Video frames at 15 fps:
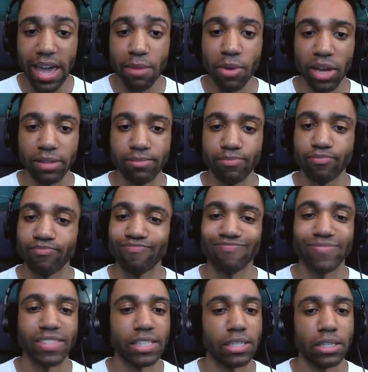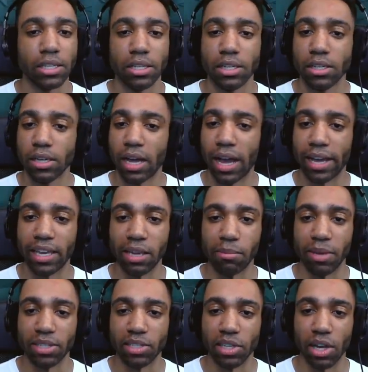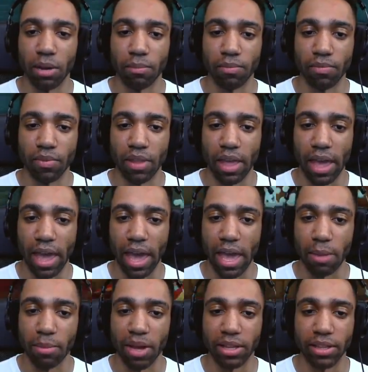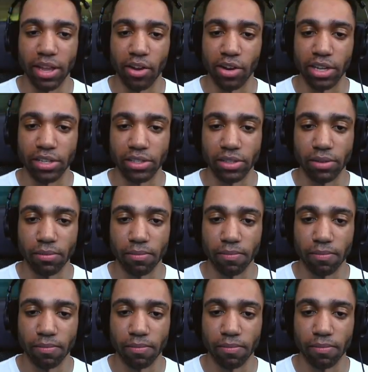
A button. I keep messing up. A button. There it is.